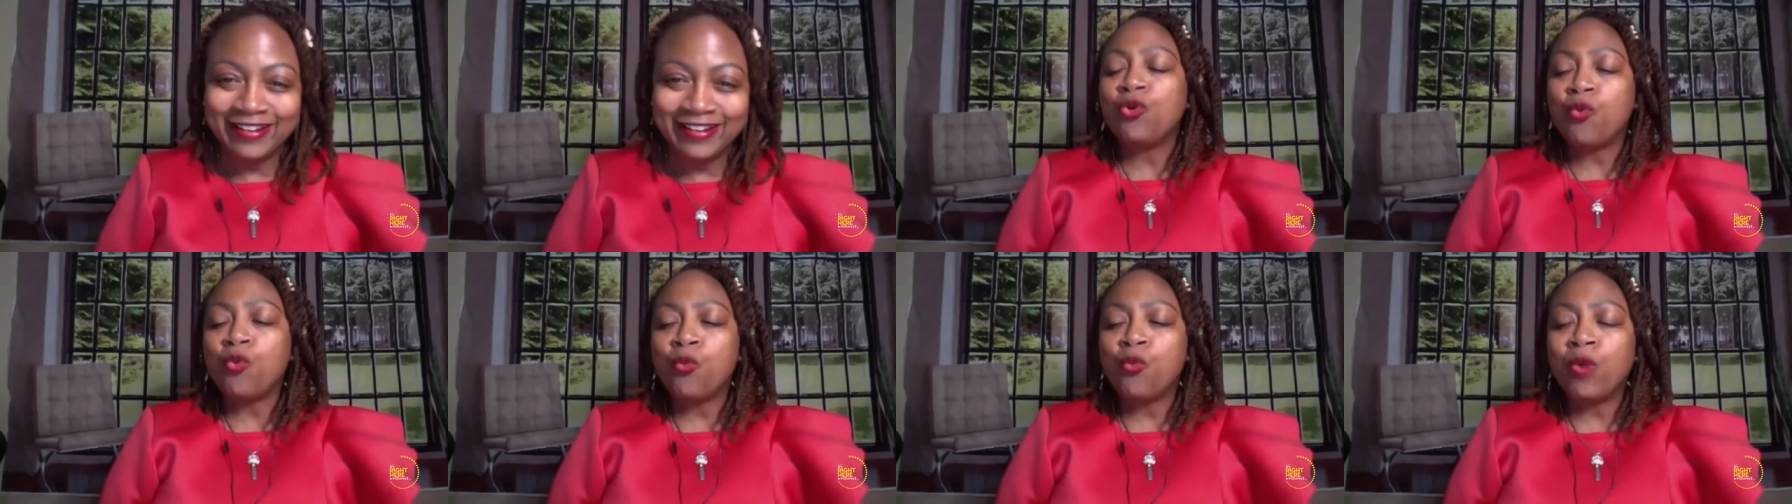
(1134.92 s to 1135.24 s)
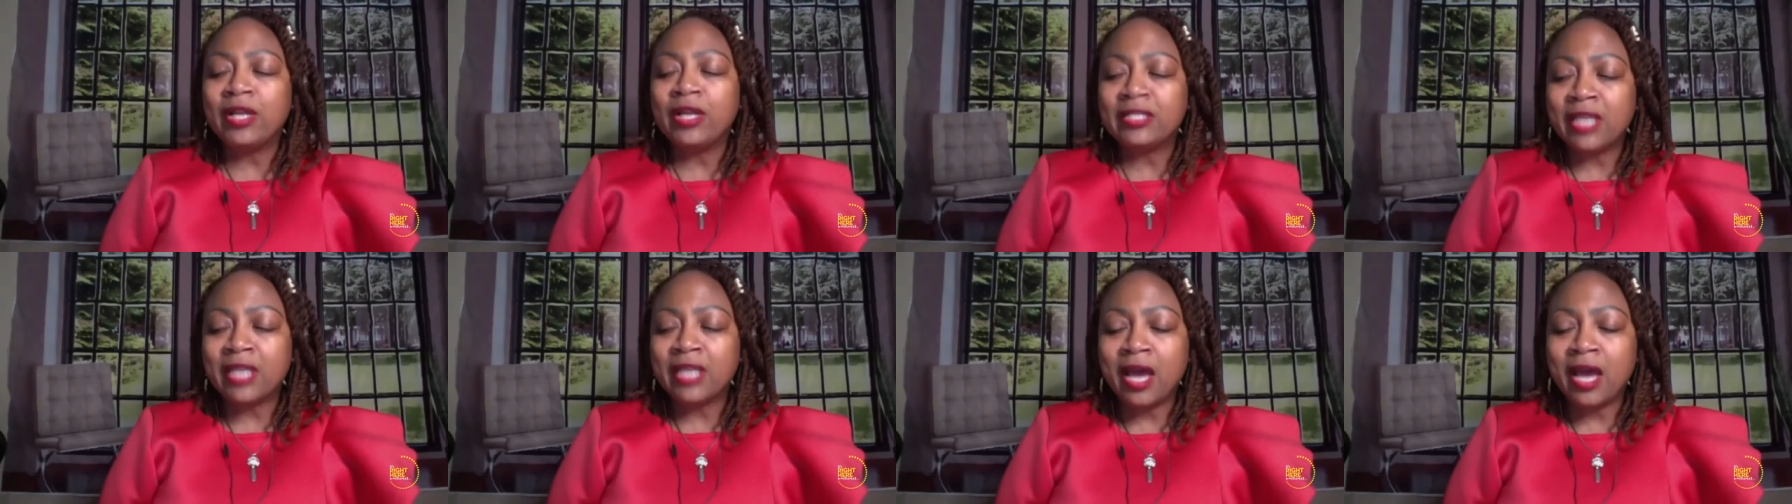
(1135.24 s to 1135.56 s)

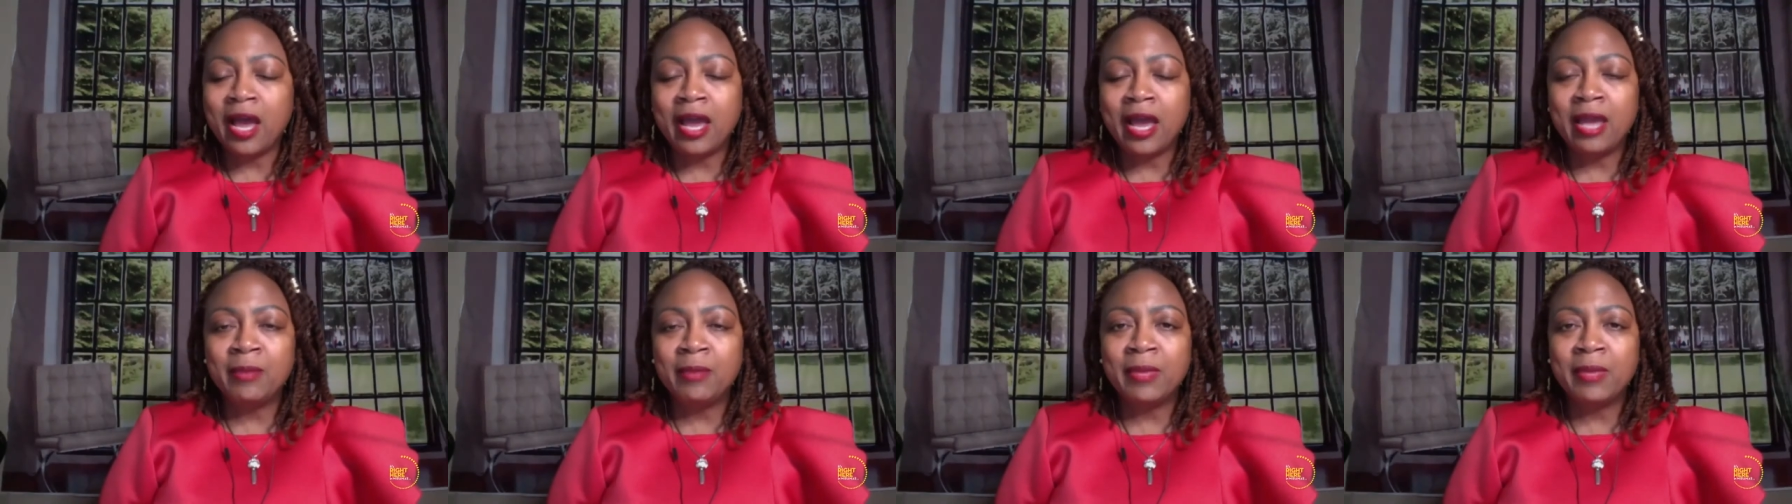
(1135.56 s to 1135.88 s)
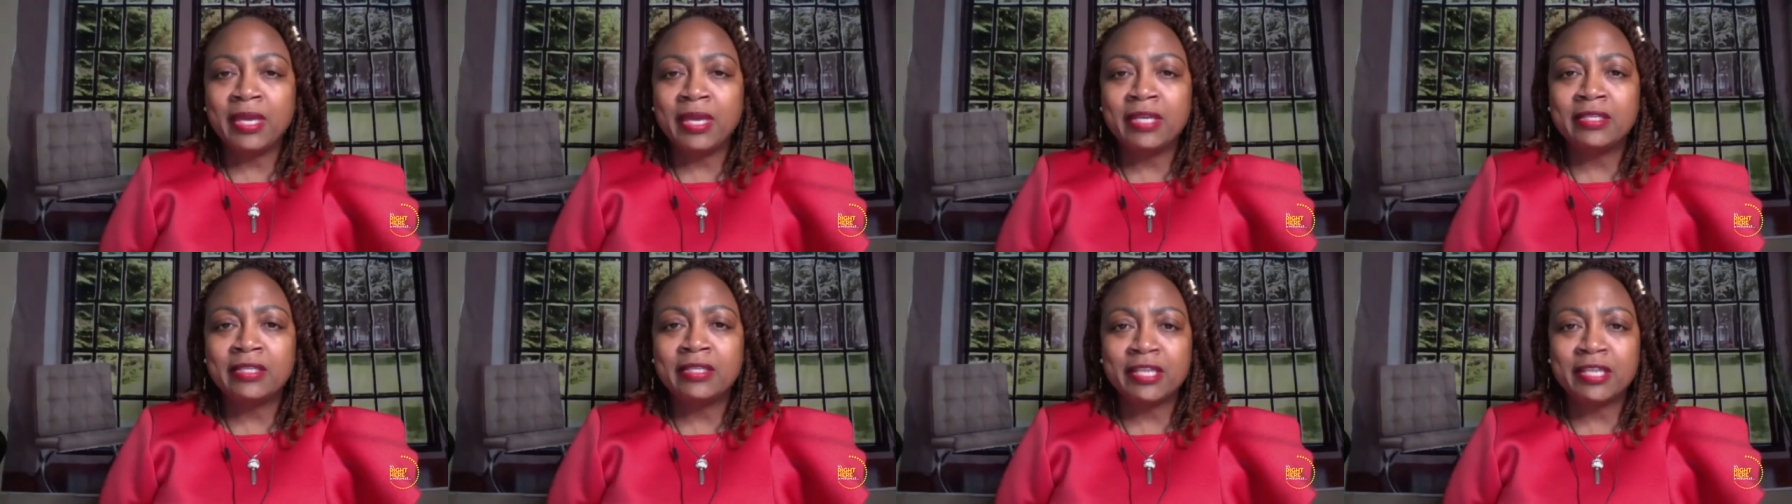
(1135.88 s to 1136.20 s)
what time
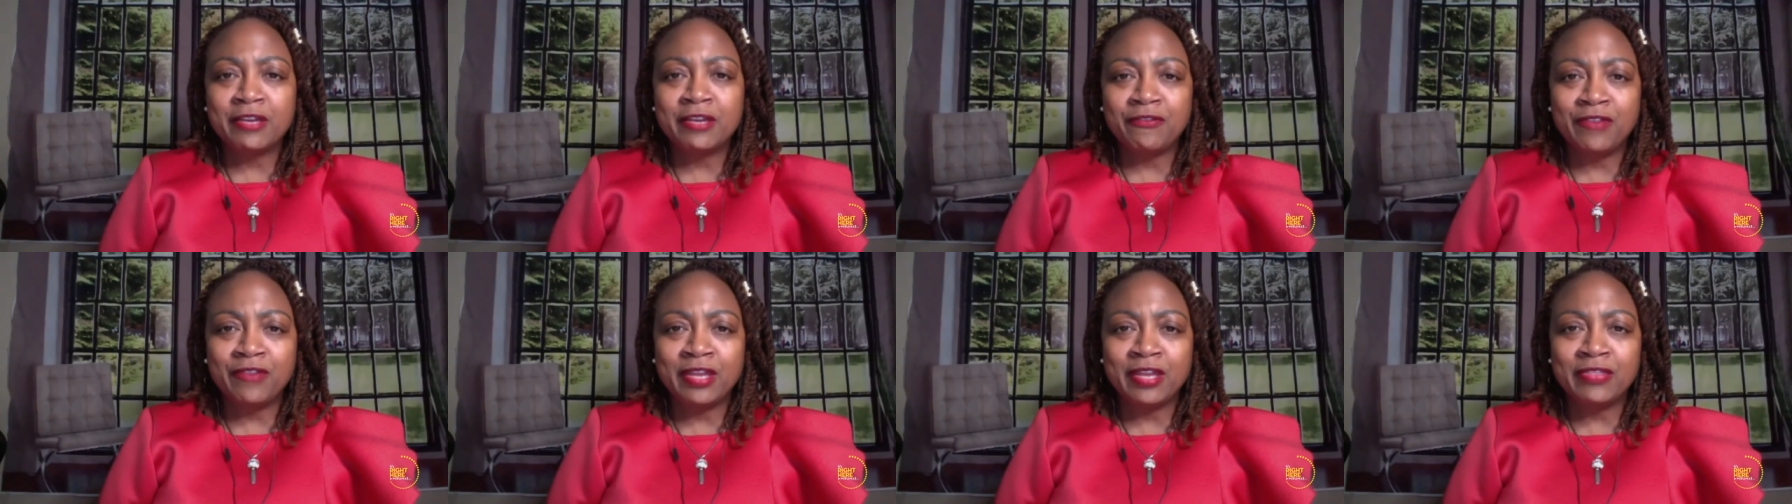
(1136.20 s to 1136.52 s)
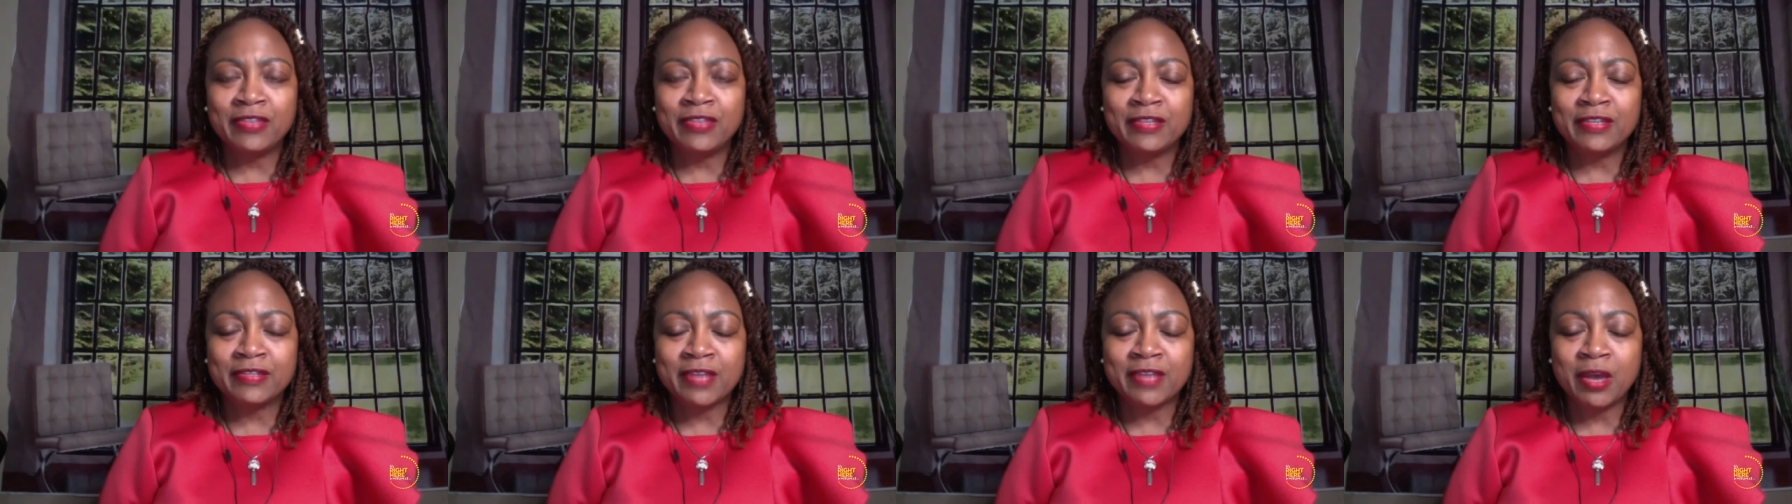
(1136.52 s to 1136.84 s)
is the event
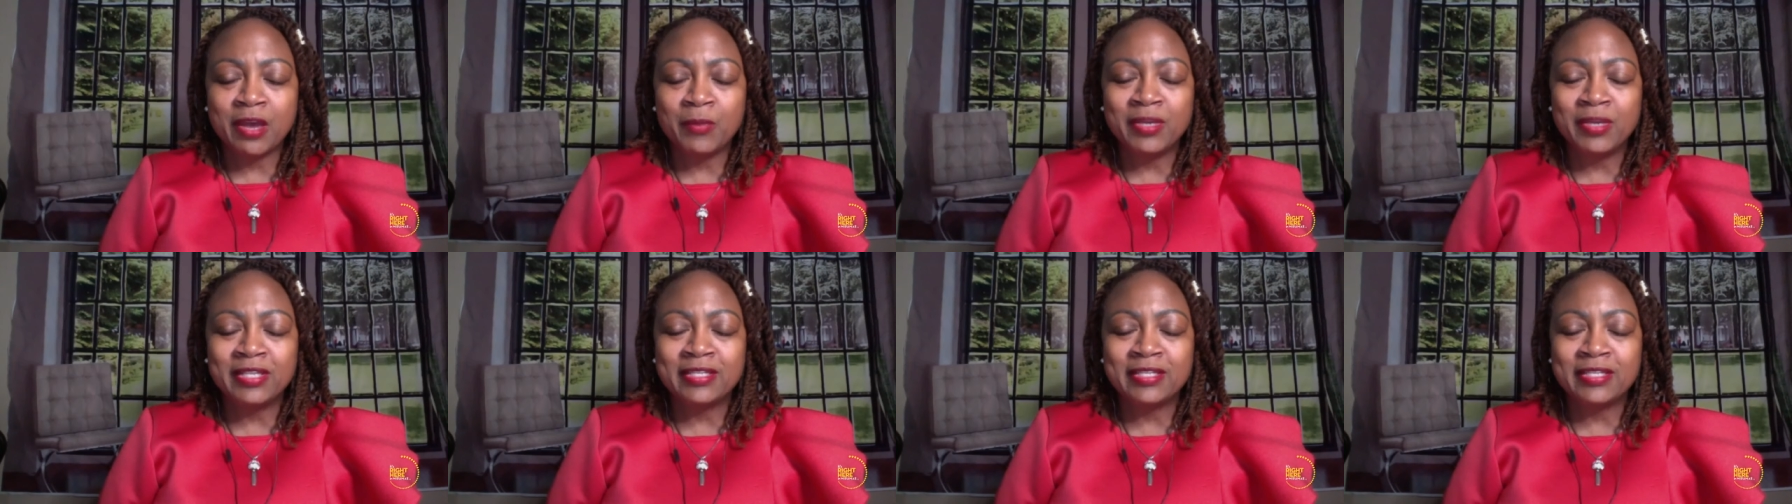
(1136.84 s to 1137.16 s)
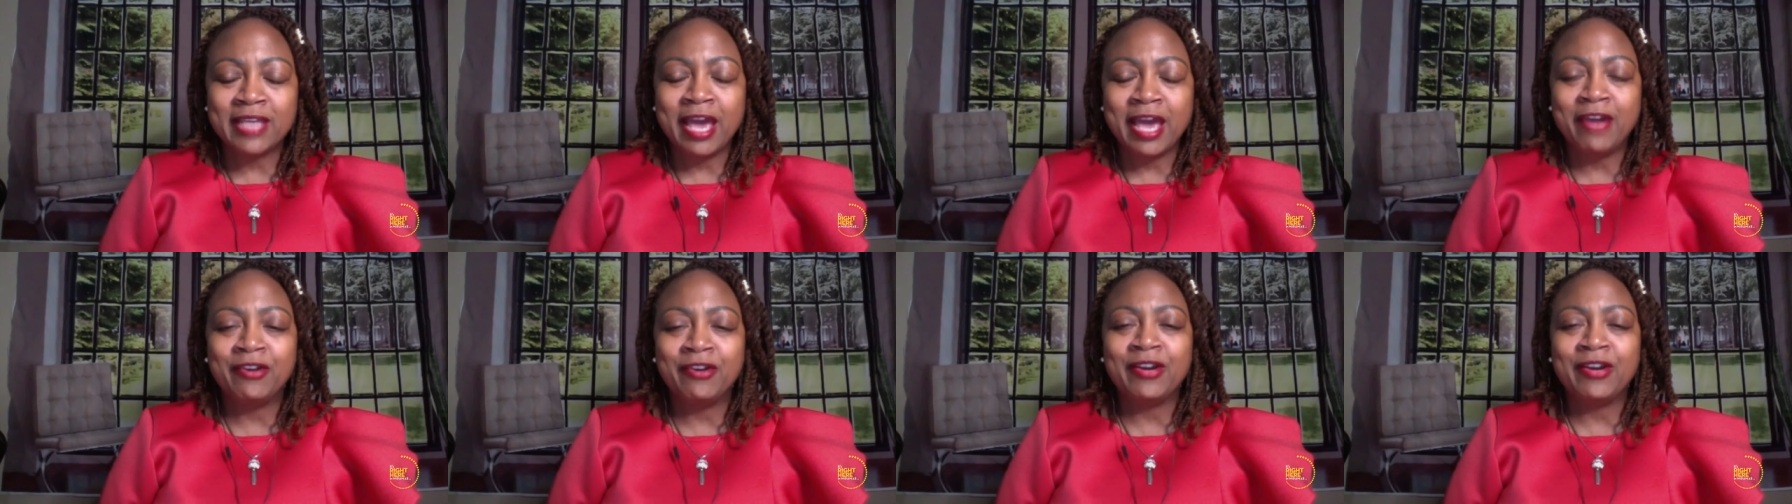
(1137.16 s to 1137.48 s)
this coming
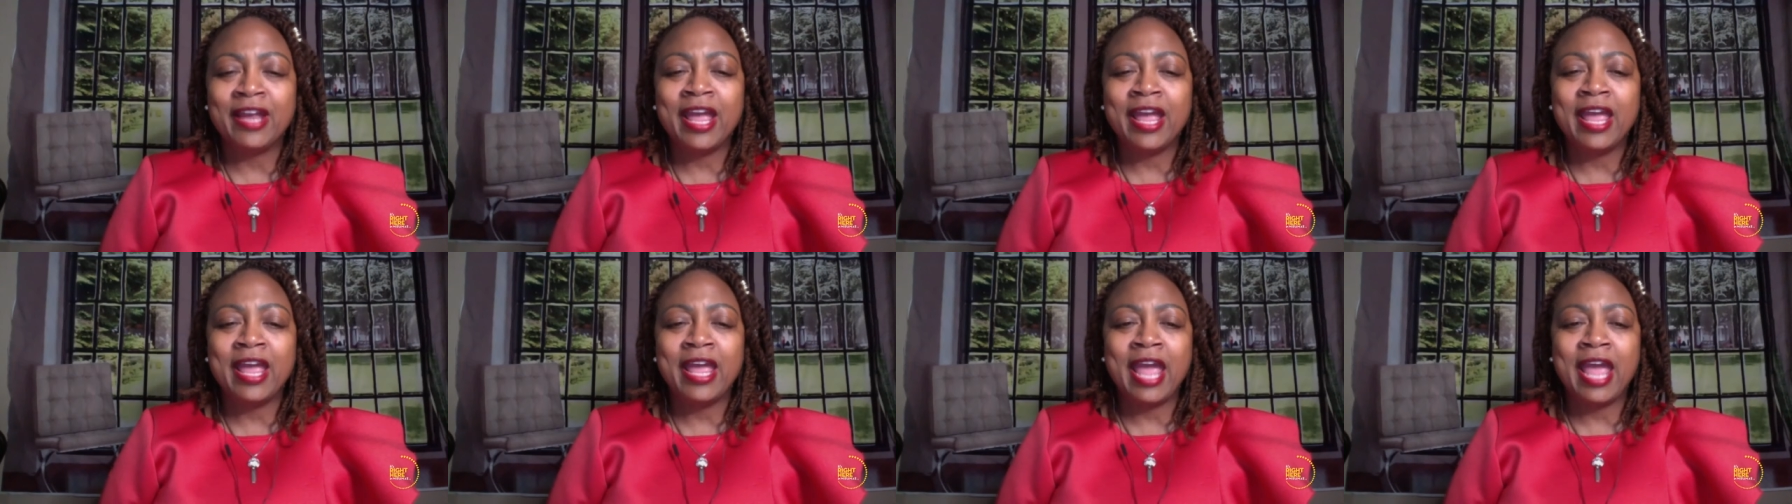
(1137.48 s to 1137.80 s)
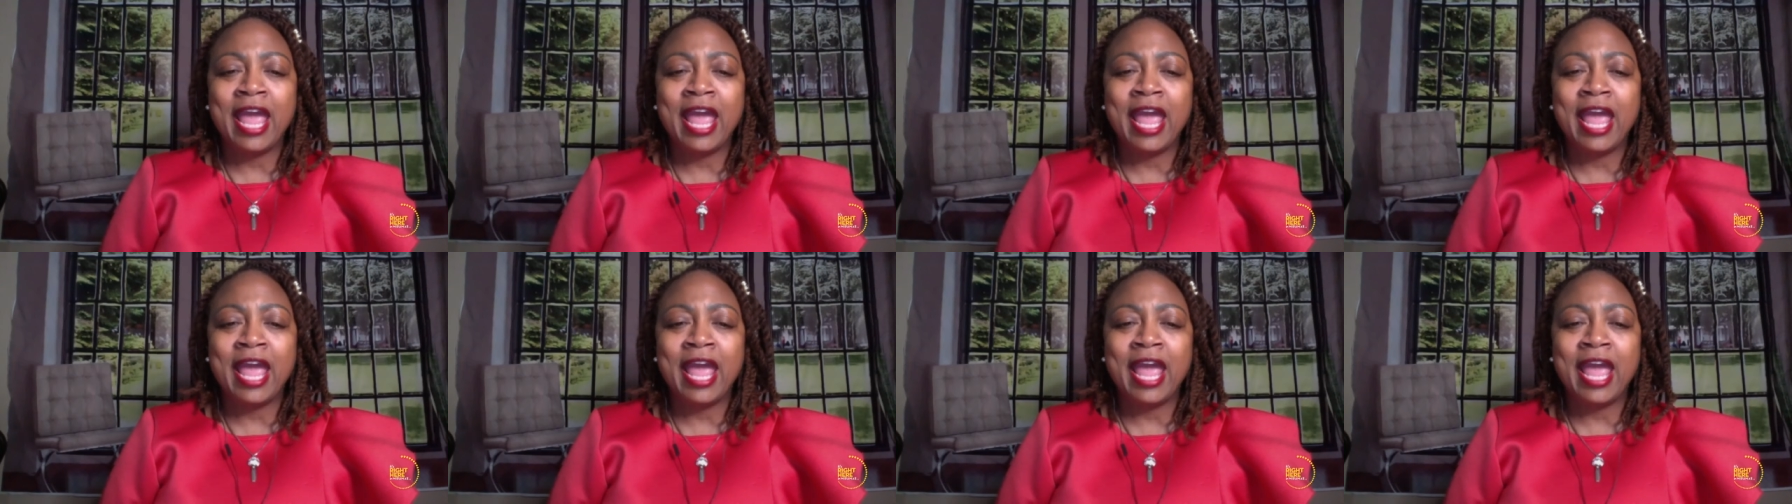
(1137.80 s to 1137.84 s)
Saturday,